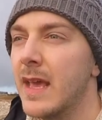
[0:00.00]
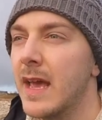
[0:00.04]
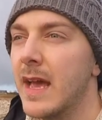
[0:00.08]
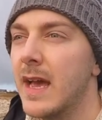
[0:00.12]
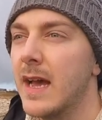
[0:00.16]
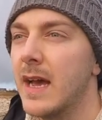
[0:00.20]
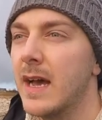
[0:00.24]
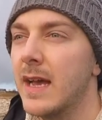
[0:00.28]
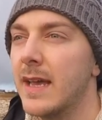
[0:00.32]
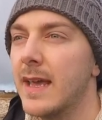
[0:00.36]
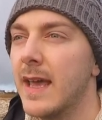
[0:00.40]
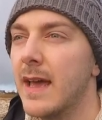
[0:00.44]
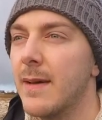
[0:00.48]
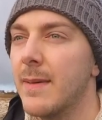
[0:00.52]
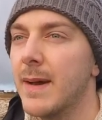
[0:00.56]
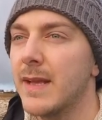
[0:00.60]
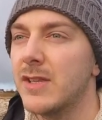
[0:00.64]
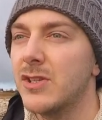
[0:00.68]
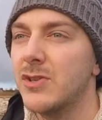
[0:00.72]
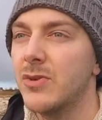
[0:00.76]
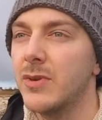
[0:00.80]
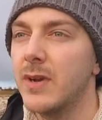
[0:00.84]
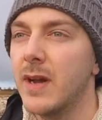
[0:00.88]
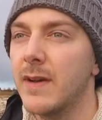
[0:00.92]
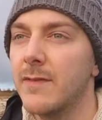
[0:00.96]
Uh, yeah, about
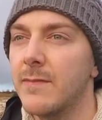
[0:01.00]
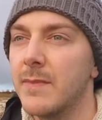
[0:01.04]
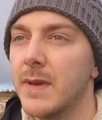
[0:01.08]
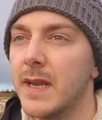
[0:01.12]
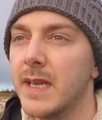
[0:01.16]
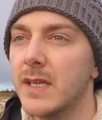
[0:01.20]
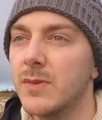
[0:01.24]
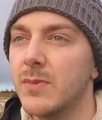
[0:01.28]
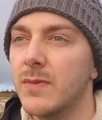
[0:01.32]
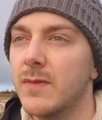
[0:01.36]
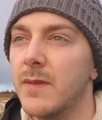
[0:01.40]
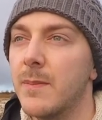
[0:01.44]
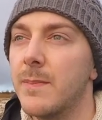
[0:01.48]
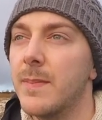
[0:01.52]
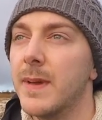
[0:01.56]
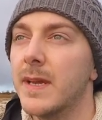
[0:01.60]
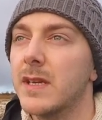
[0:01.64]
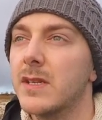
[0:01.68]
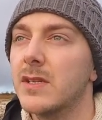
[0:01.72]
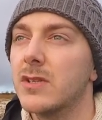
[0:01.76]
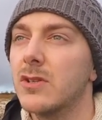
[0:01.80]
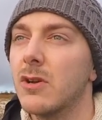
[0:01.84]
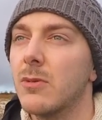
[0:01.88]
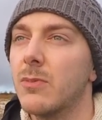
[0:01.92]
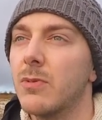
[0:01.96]
two and a half minutes with the big
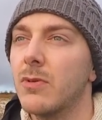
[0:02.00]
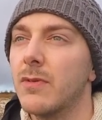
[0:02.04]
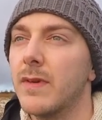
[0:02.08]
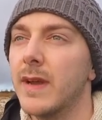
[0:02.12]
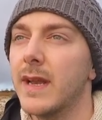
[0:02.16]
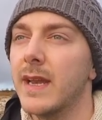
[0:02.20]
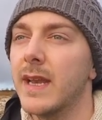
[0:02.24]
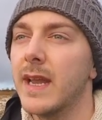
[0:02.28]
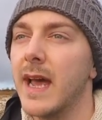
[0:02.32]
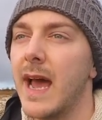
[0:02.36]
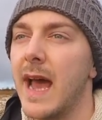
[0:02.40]
stopper in,